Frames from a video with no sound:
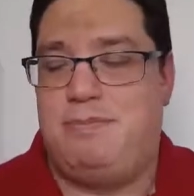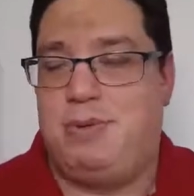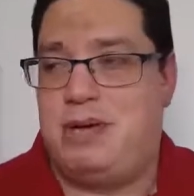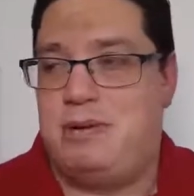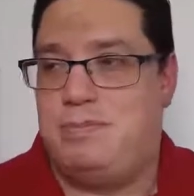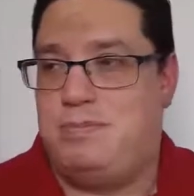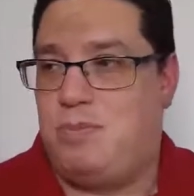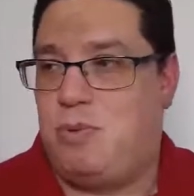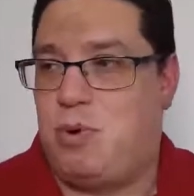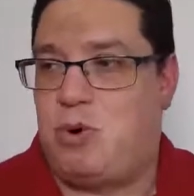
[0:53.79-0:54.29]

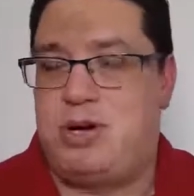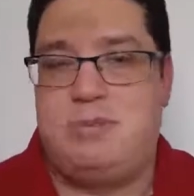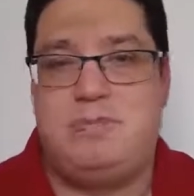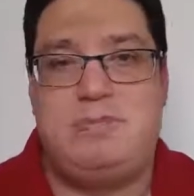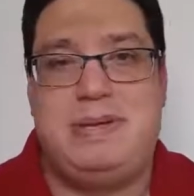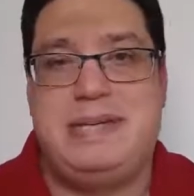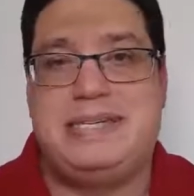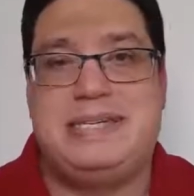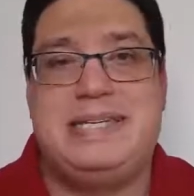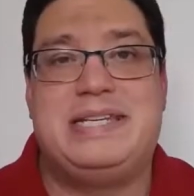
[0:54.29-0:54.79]
mortar
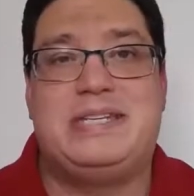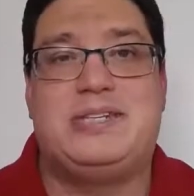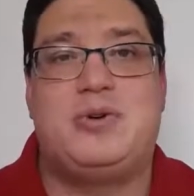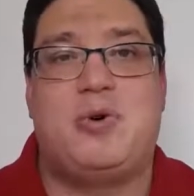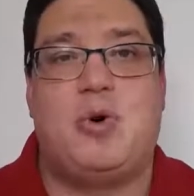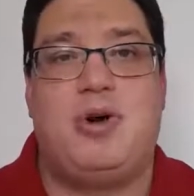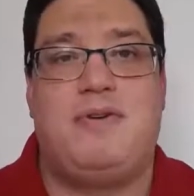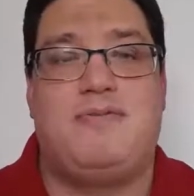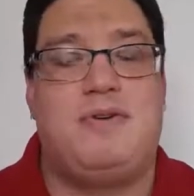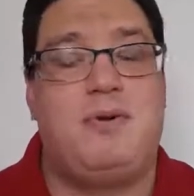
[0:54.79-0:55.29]
business,
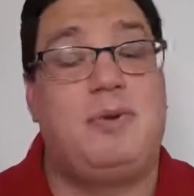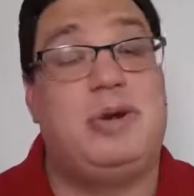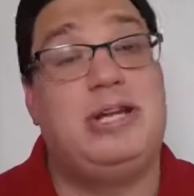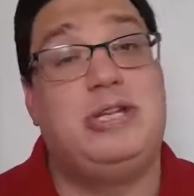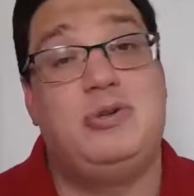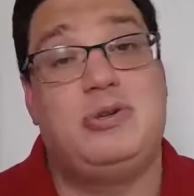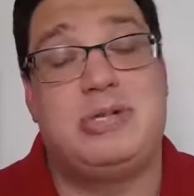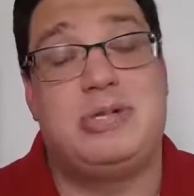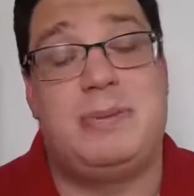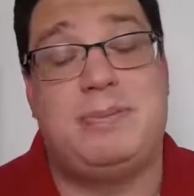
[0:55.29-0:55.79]
or if you want to
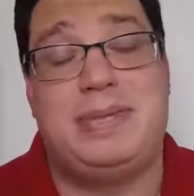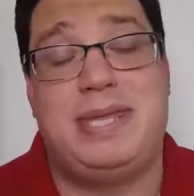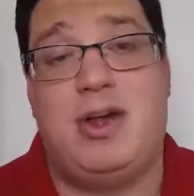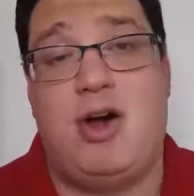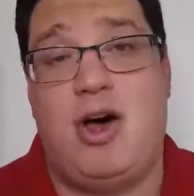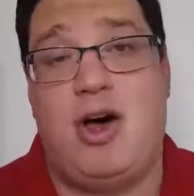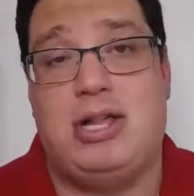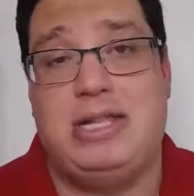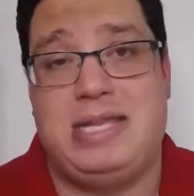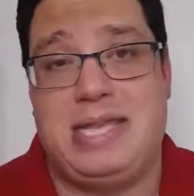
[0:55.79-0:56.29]
do something
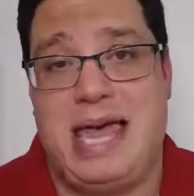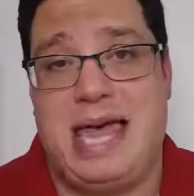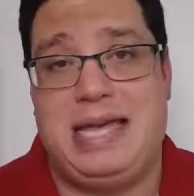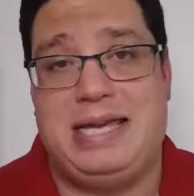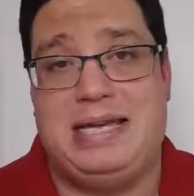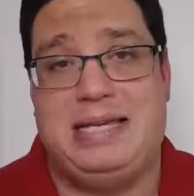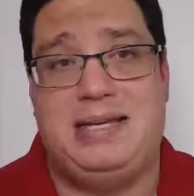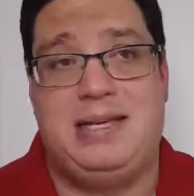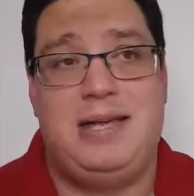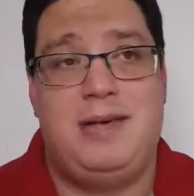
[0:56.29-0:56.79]
online.